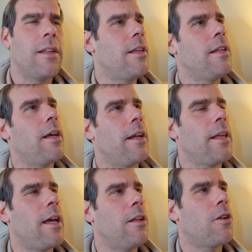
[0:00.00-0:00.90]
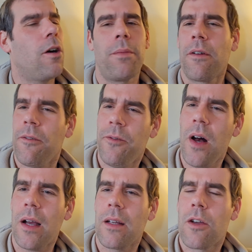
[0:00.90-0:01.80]
Did he die in a helicopter?
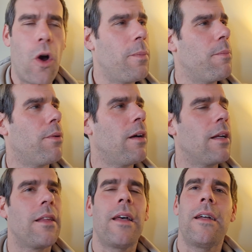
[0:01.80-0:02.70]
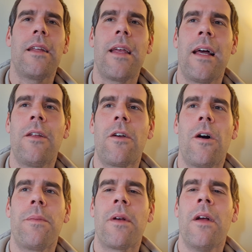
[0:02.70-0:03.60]
Fuck, Kobe Bryant died in a
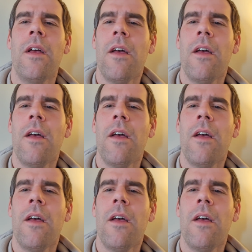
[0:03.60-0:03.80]
helicopter.